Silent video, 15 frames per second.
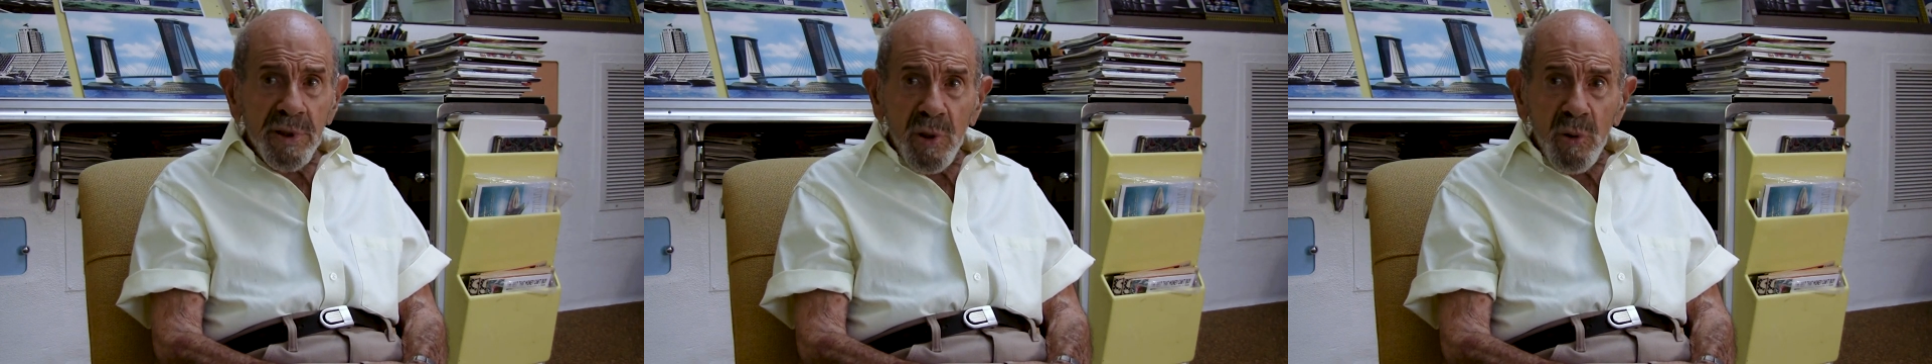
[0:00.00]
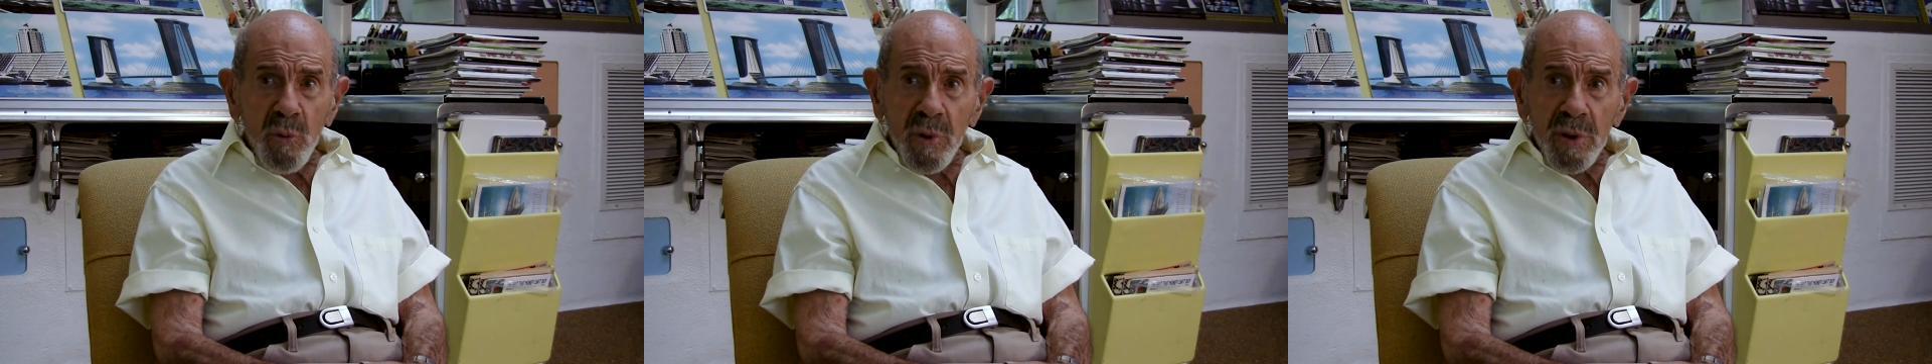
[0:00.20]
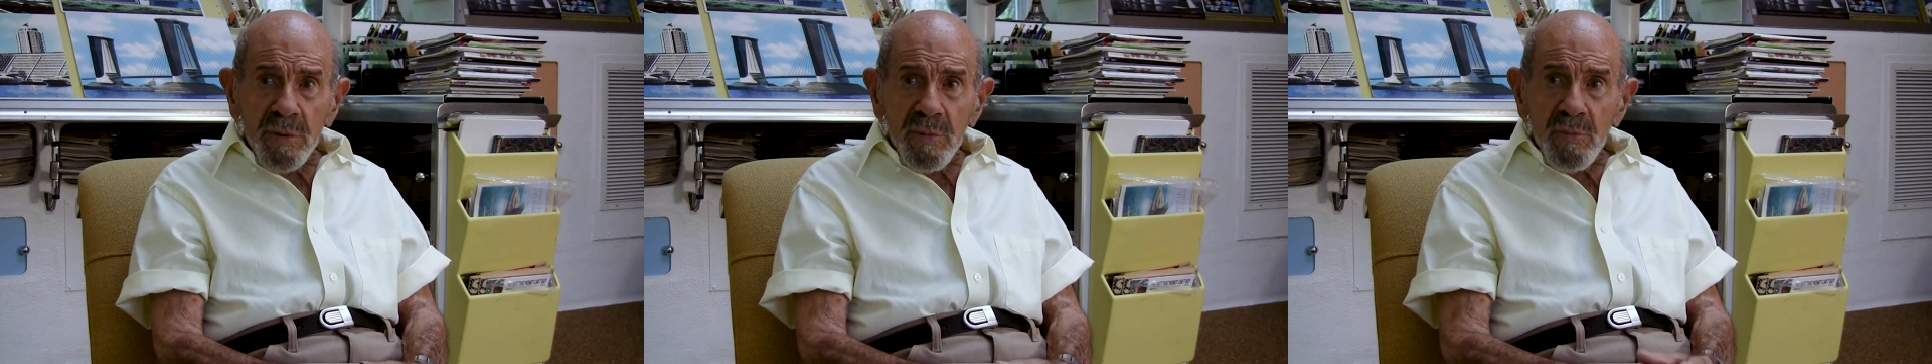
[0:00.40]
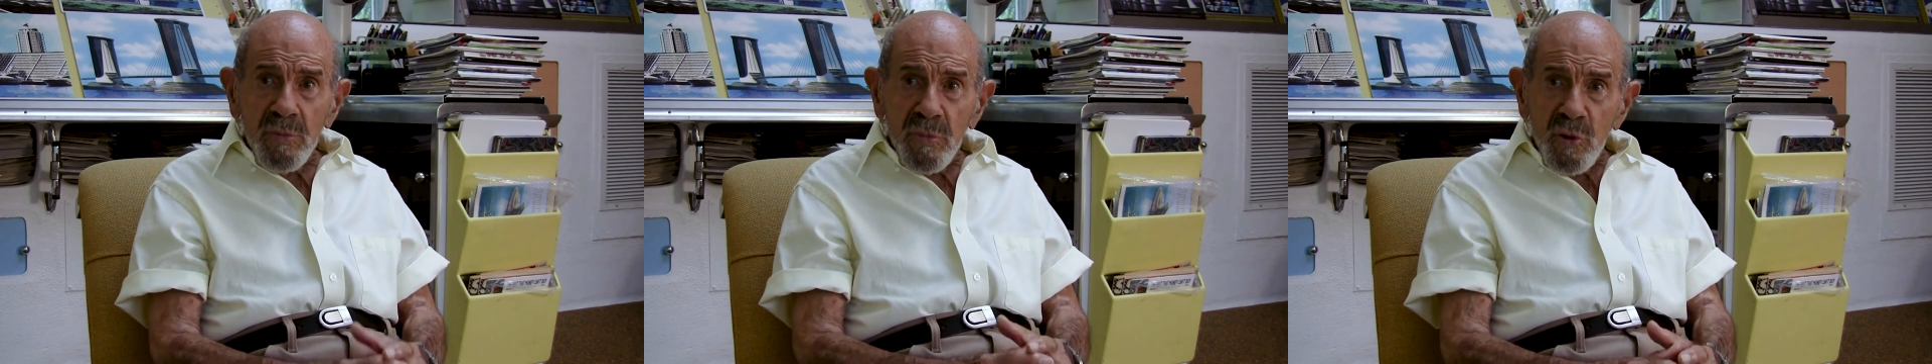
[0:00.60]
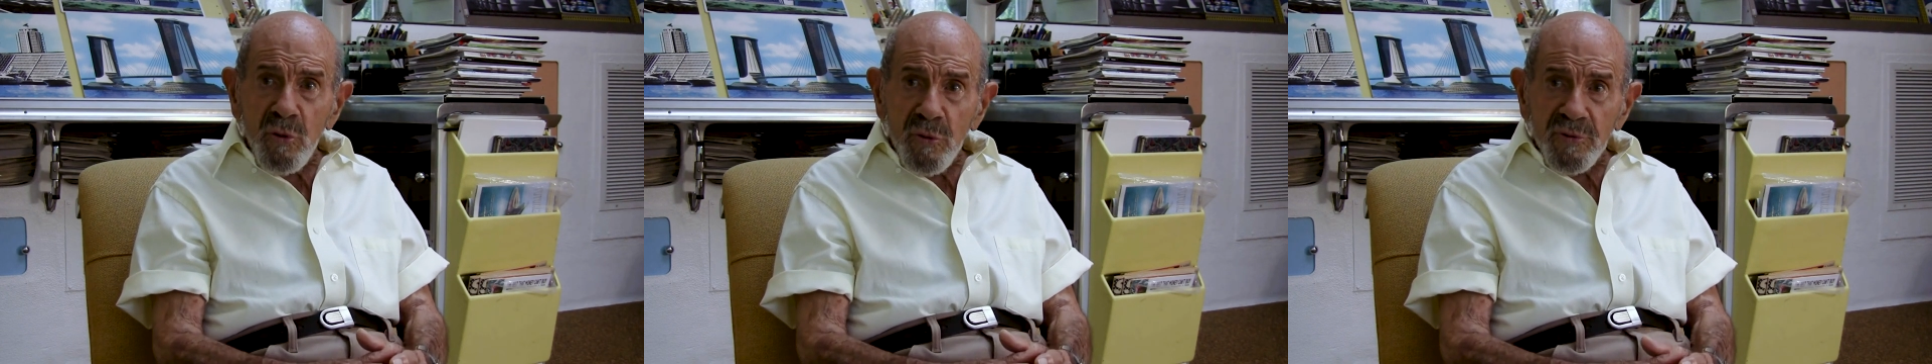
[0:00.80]
know what
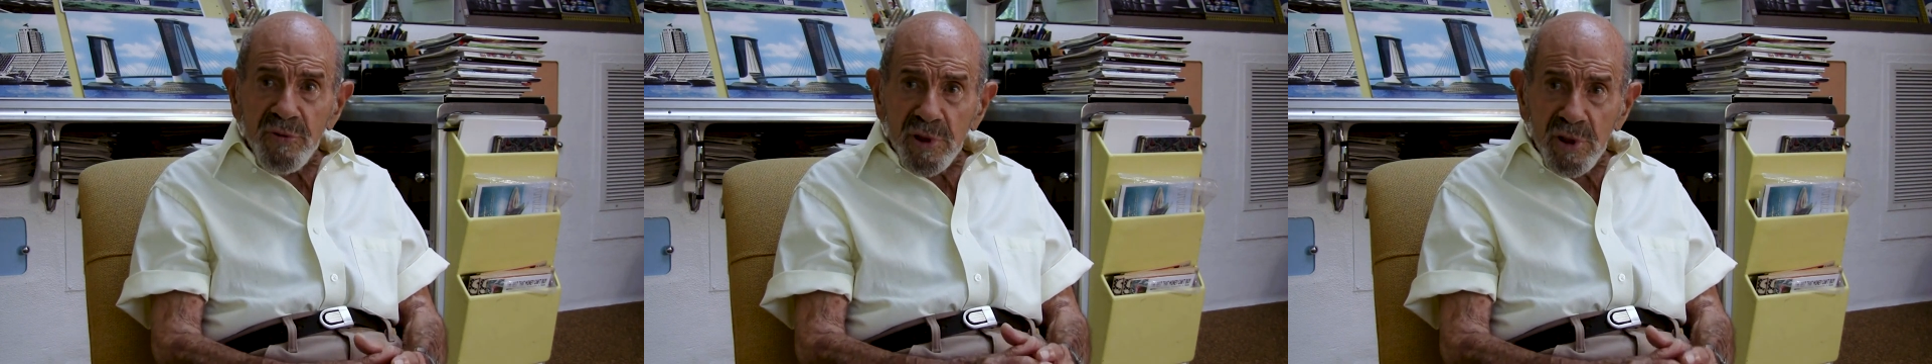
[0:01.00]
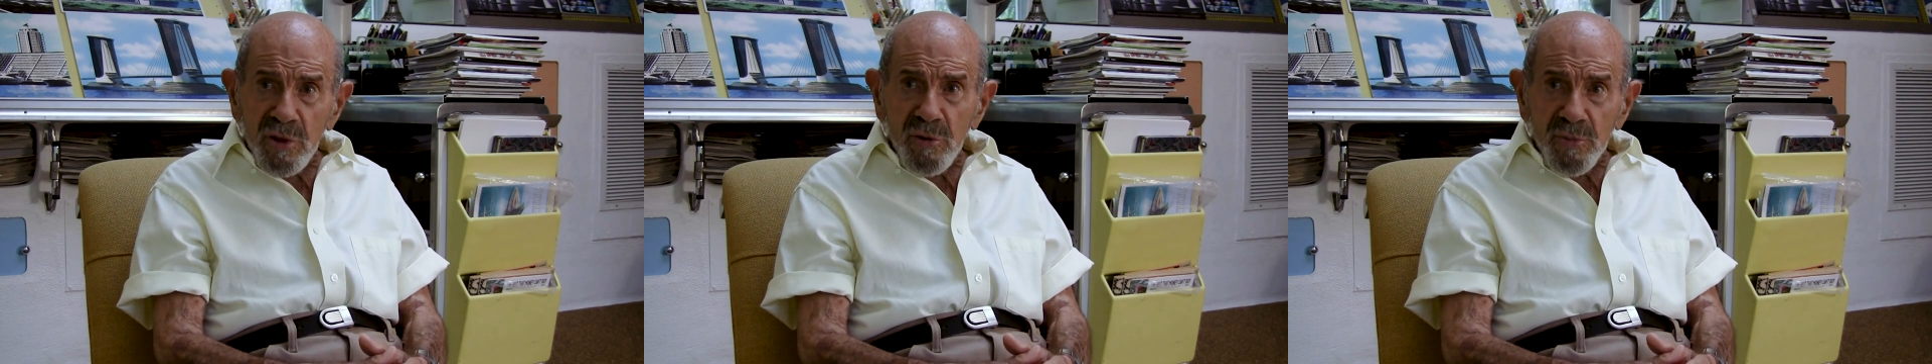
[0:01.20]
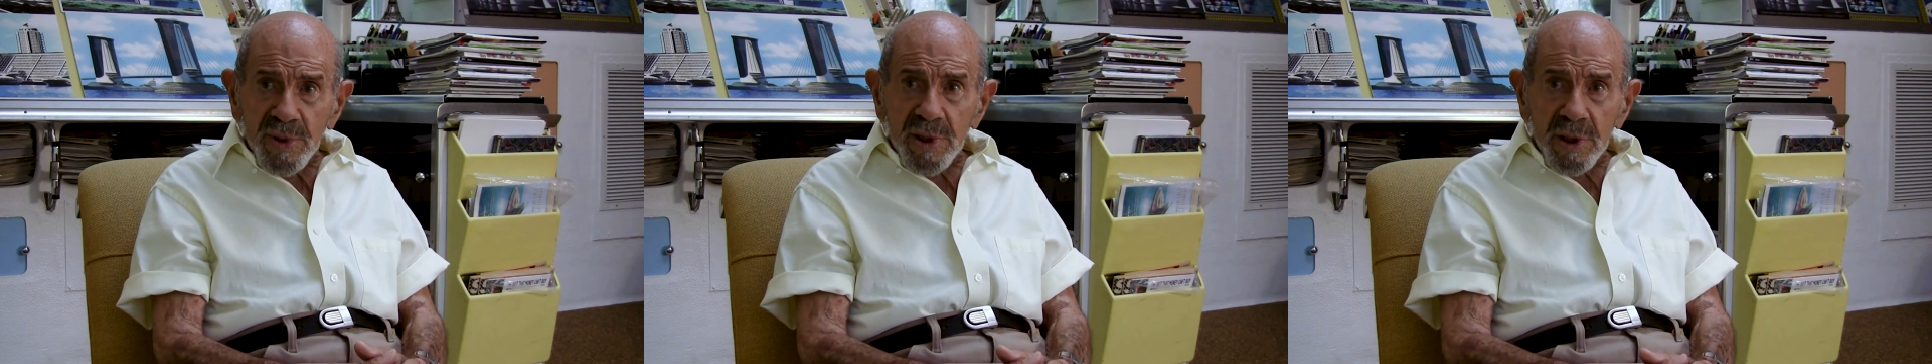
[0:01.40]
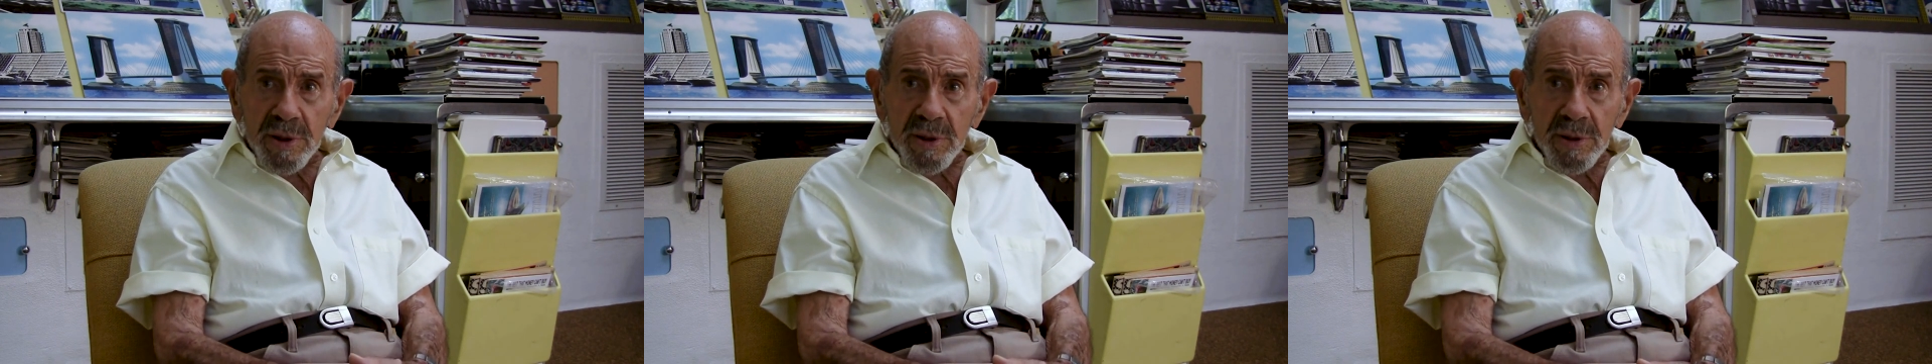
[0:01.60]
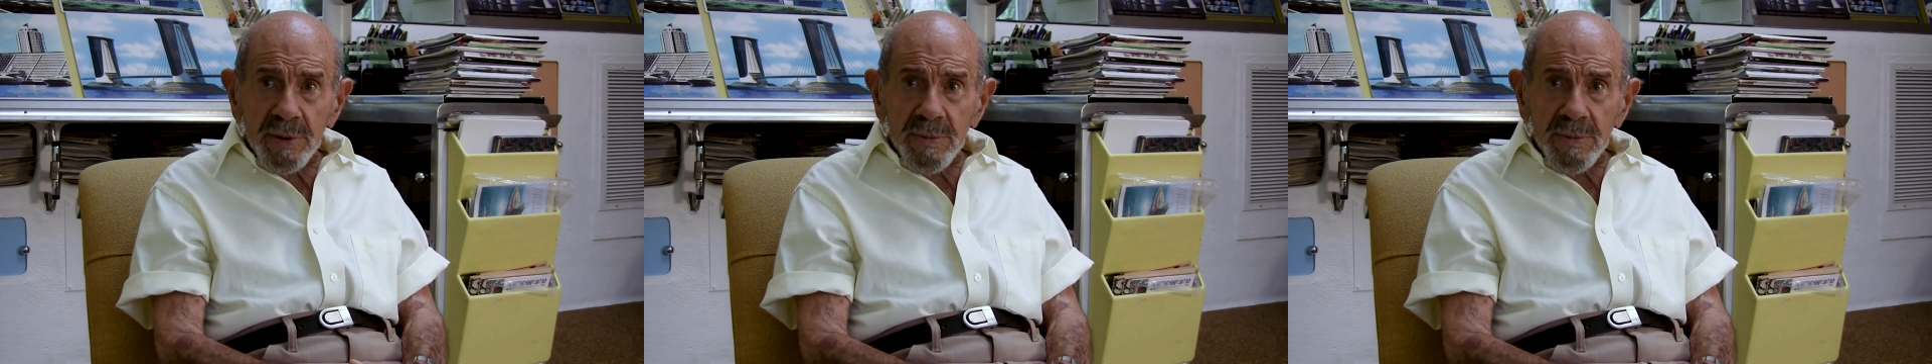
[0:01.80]
moves humans.